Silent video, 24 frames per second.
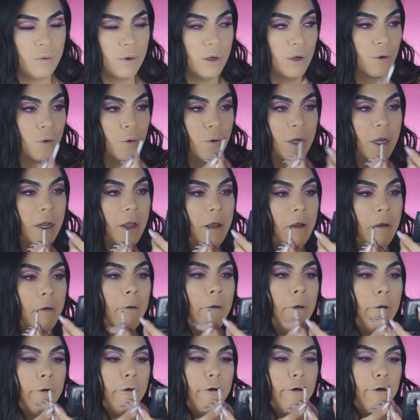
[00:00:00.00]
Real quick,
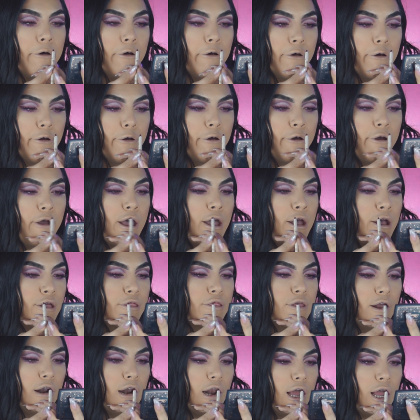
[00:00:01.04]
have a,
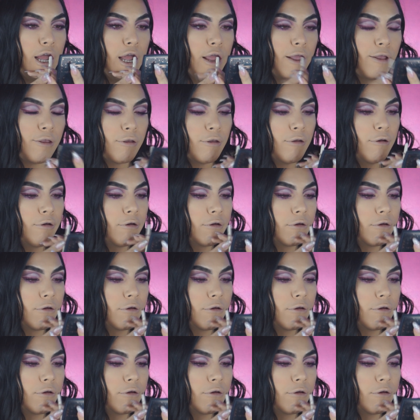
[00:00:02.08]
the eyes.